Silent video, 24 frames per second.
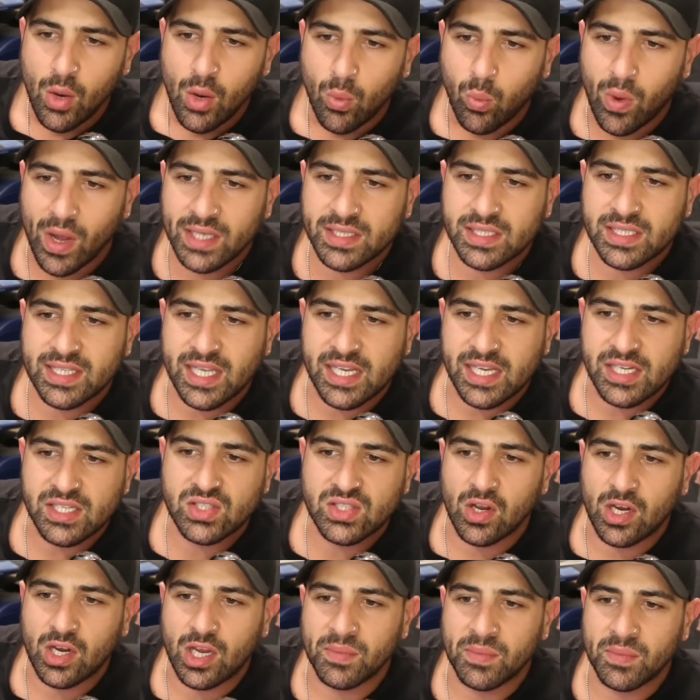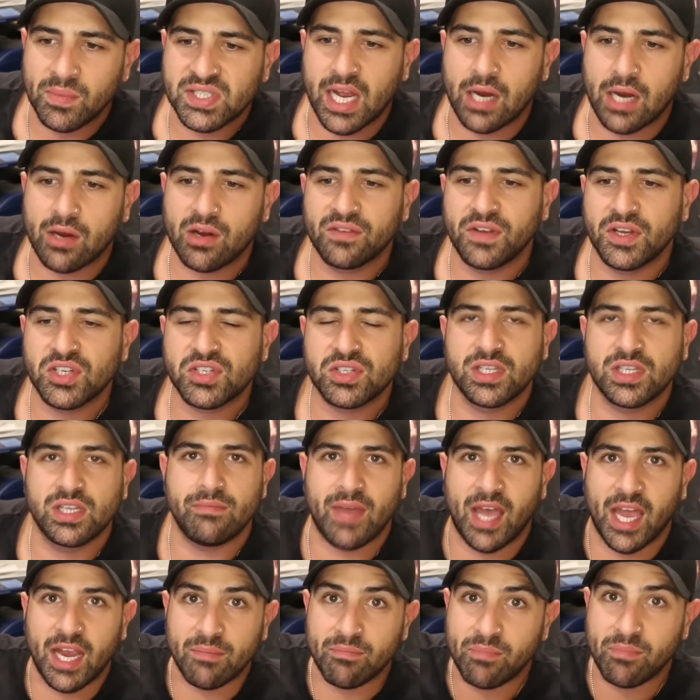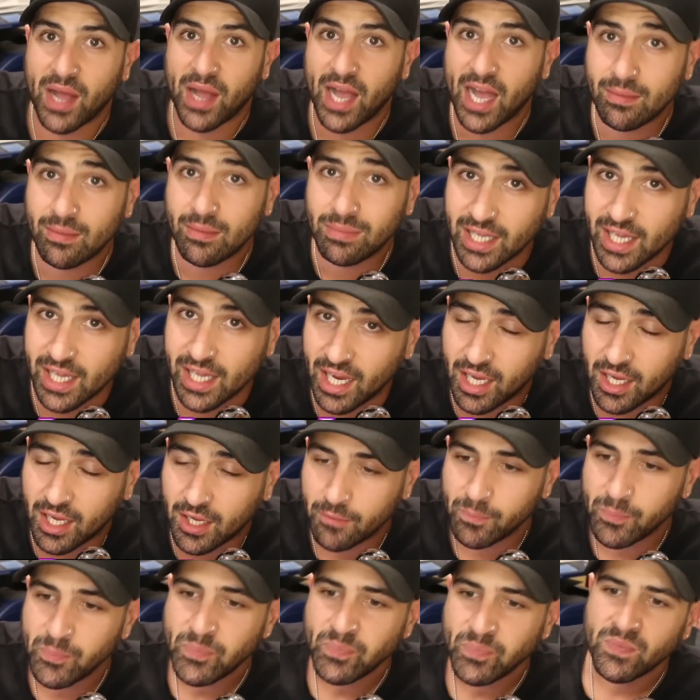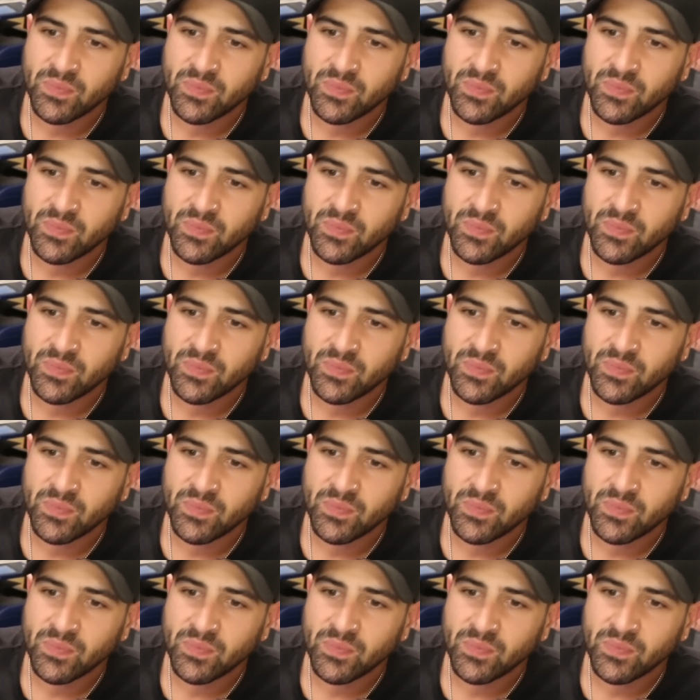Once these documents are eventually made public,